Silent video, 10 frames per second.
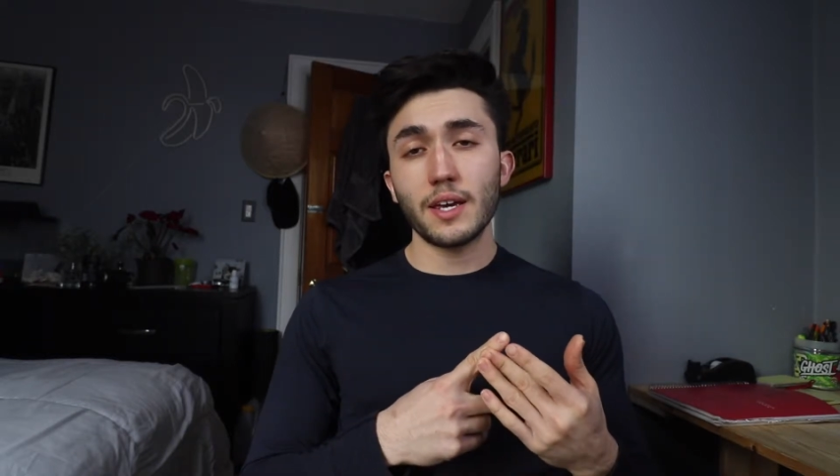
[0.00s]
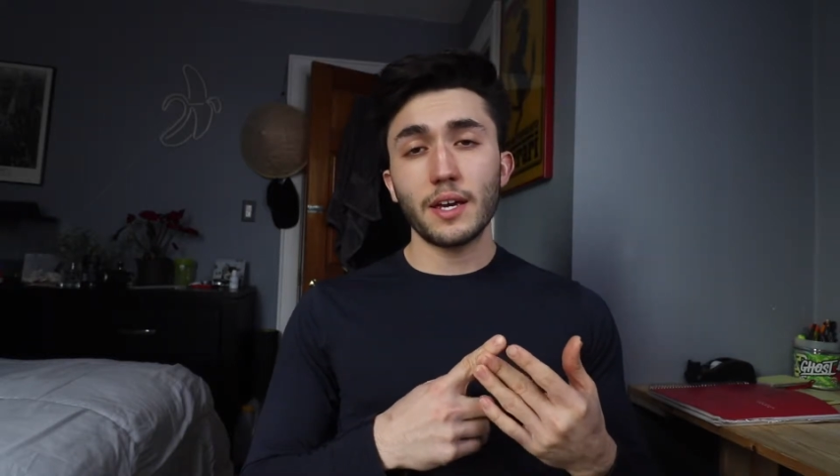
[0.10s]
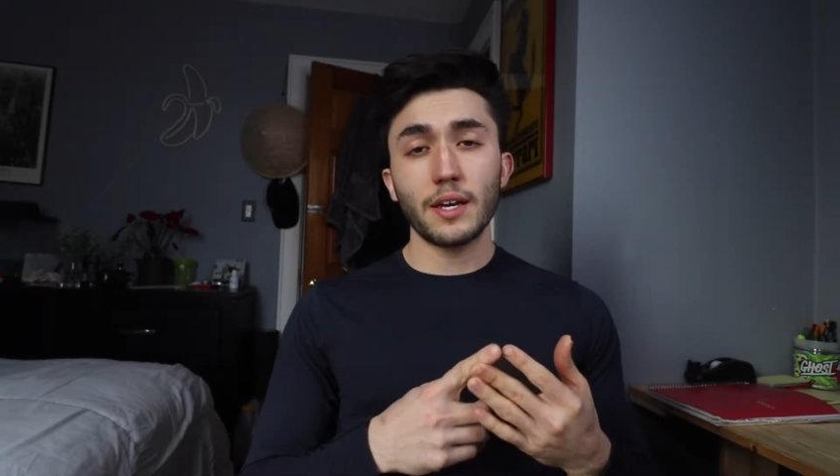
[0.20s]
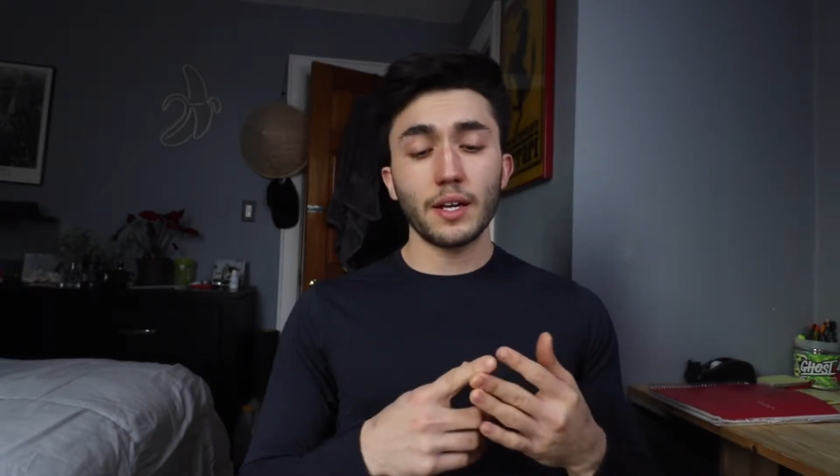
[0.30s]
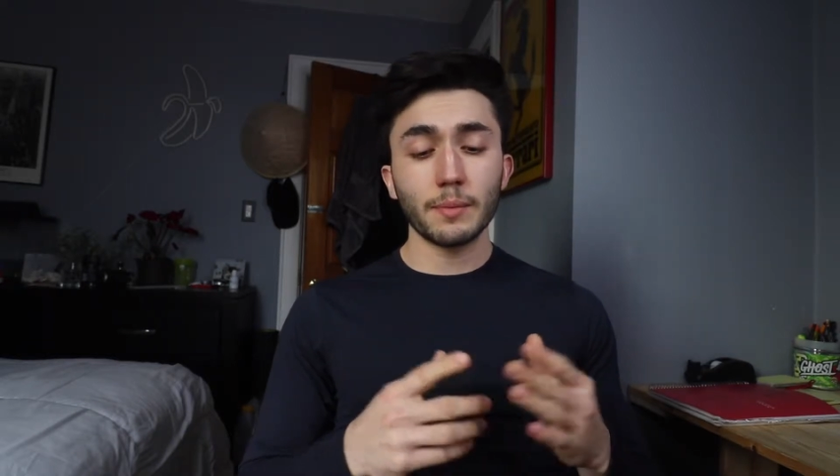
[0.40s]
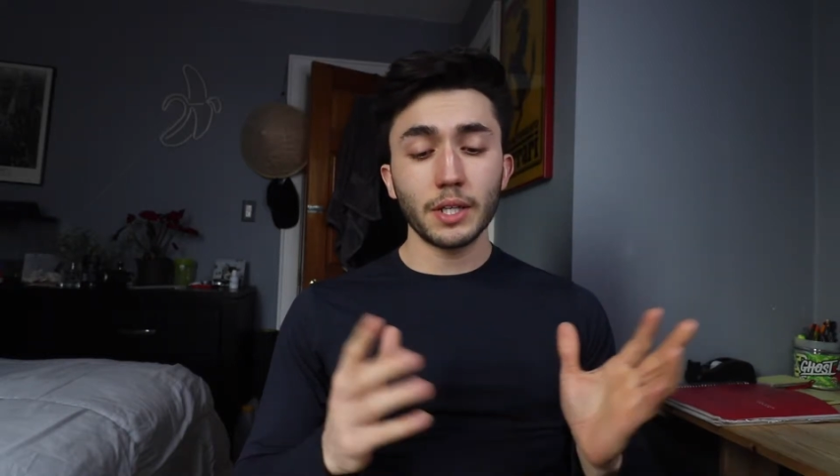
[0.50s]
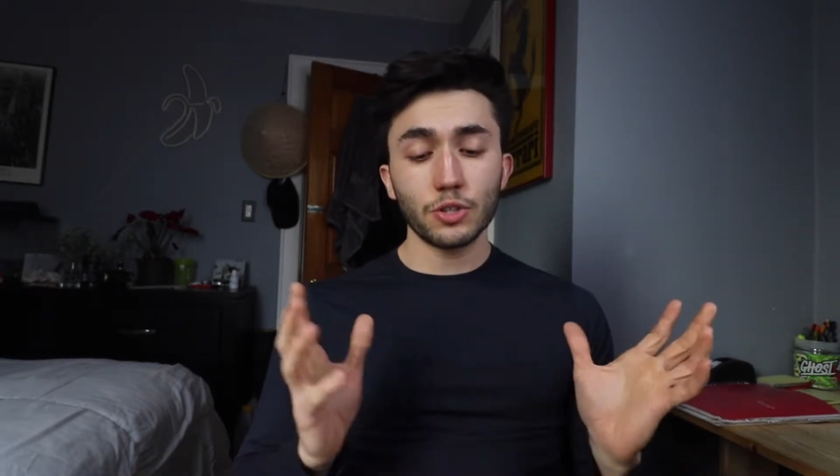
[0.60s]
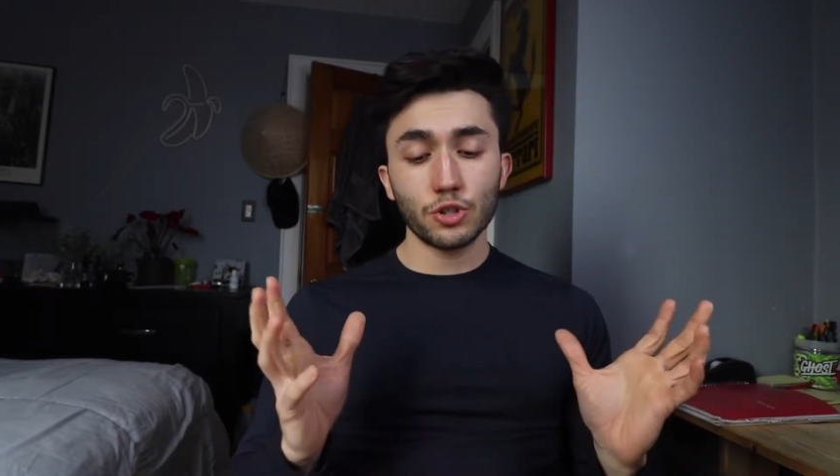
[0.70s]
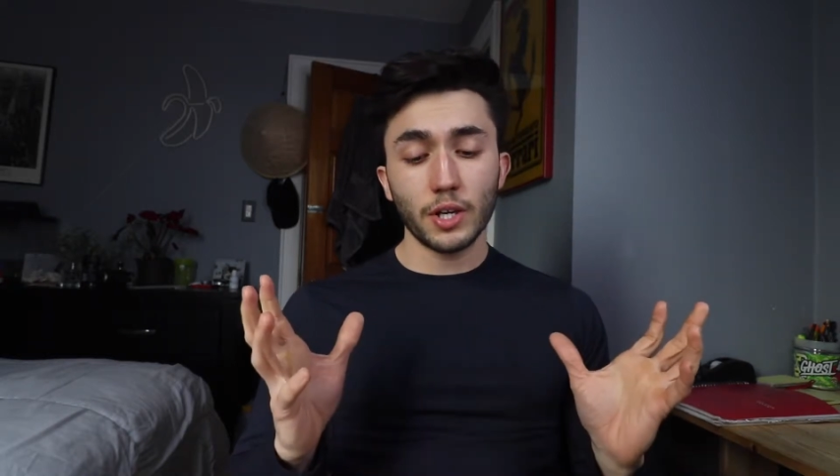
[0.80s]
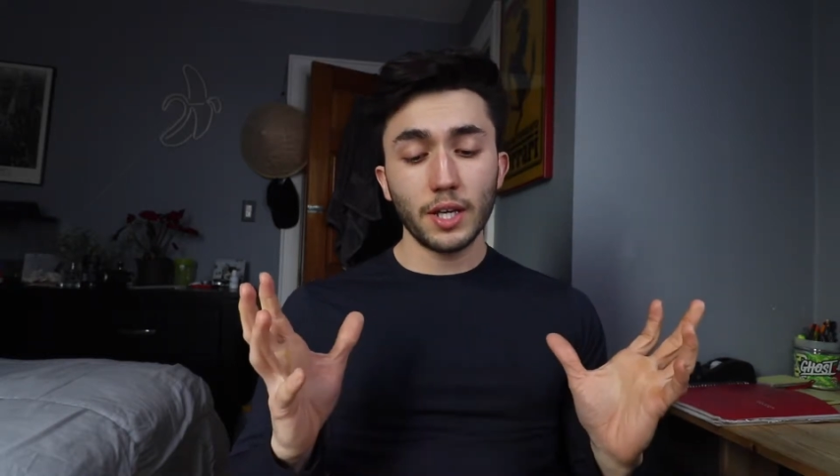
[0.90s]
and I'm going to
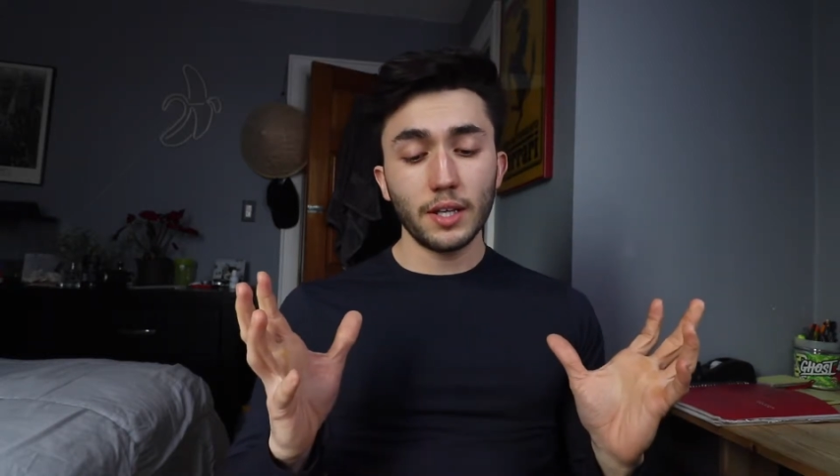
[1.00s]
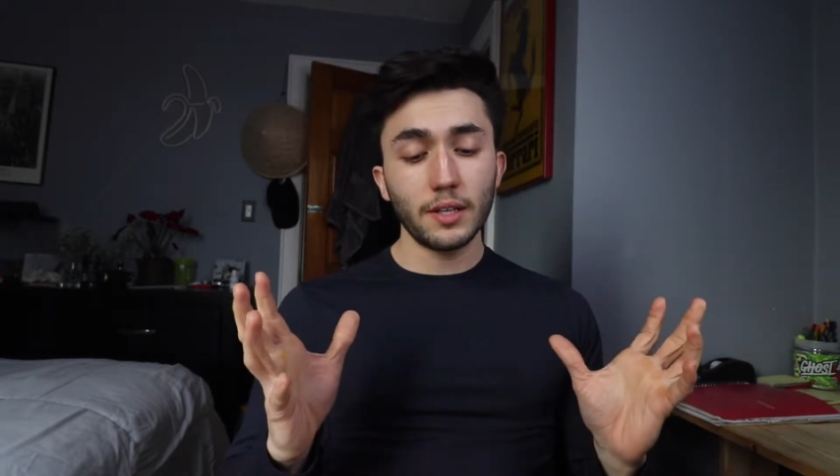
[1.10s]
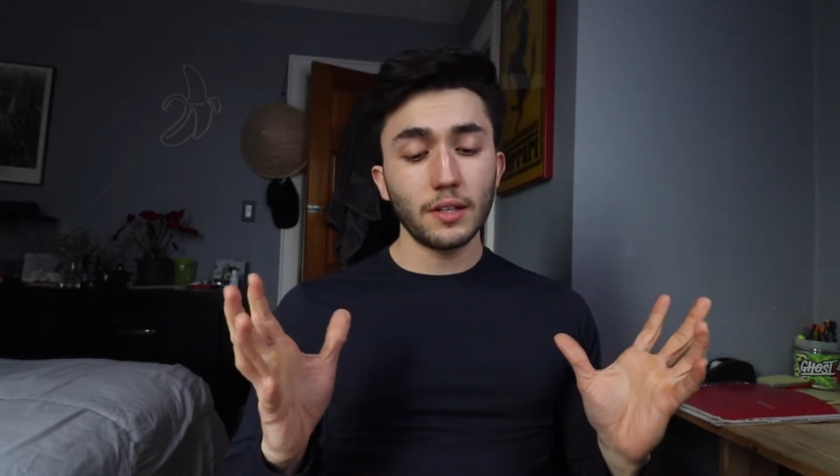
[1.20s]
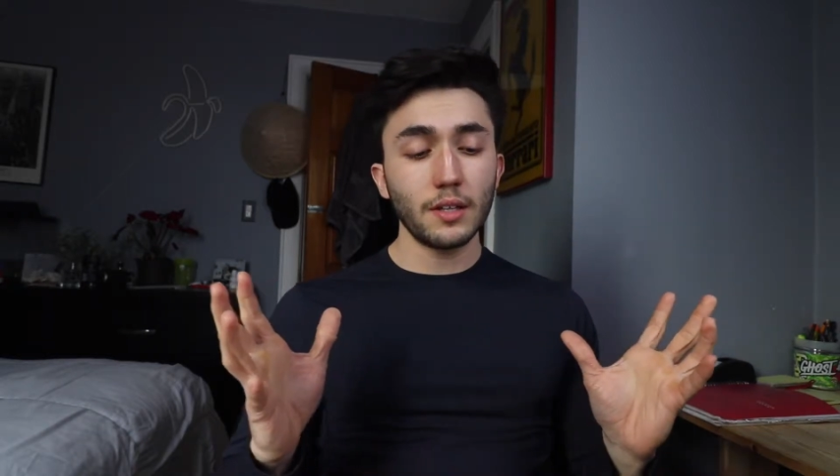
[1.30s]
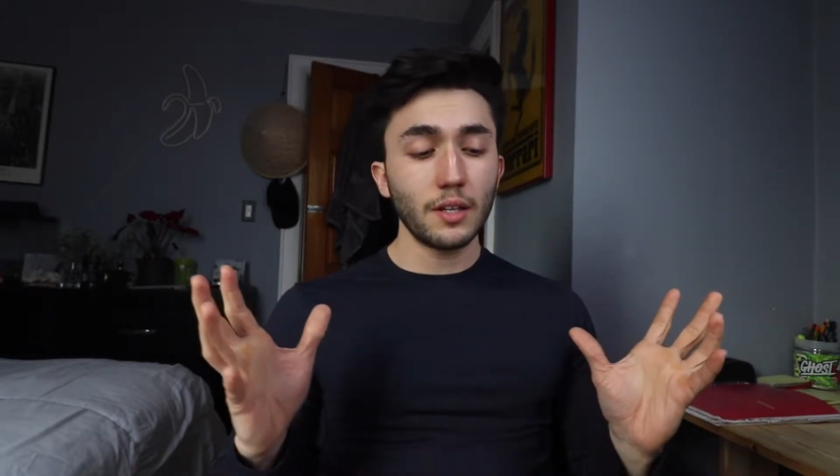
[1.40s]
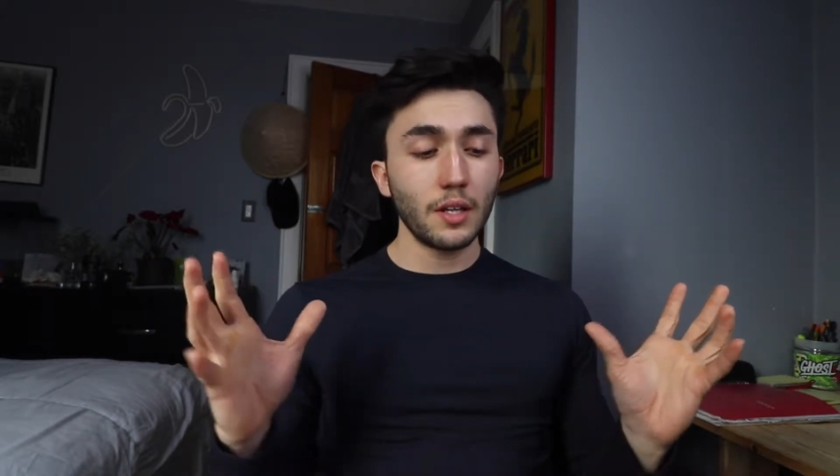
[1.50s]
try and